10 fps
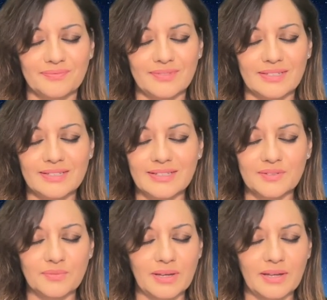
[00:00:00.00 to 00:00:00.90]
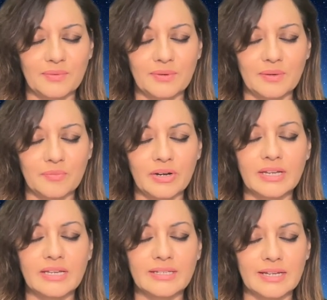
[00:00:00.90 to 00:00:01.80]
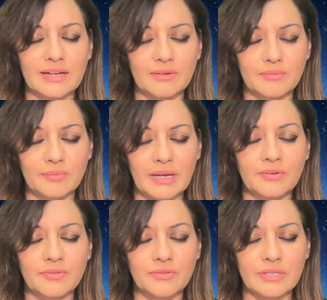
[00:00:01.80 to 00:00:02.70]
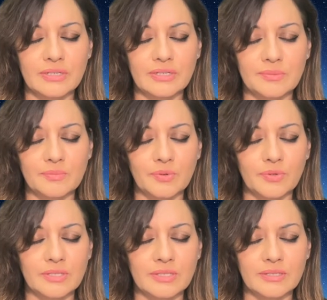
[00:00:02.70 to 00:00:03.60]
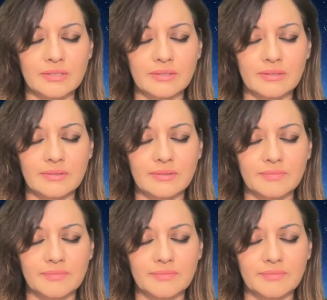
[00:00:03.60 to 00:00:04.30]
This is where we are breaking down boundaries, borders,